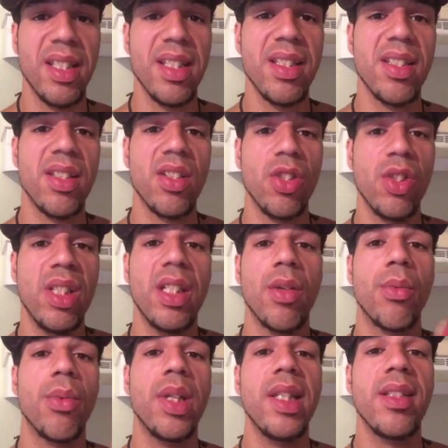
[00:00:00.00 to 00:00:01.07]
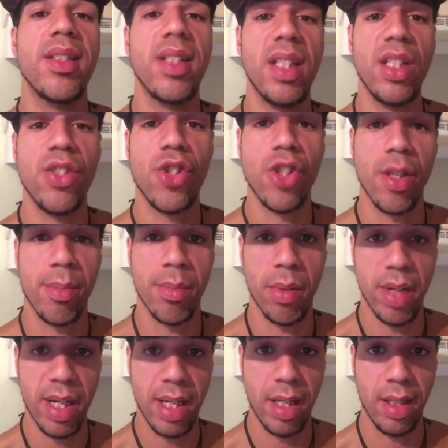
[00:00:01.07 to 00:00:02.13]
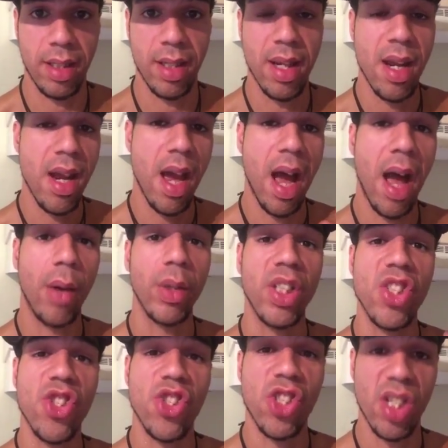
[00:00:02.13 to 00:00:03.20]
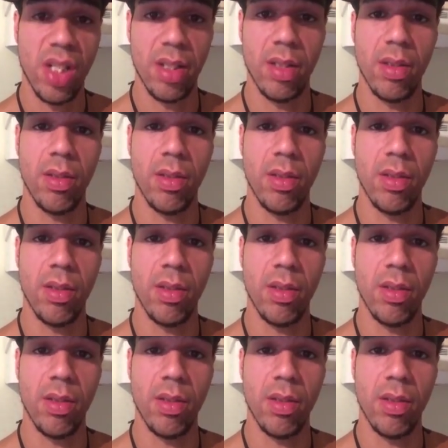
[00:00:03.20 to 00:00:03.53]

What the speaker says: You need to reteach your brain how to chill.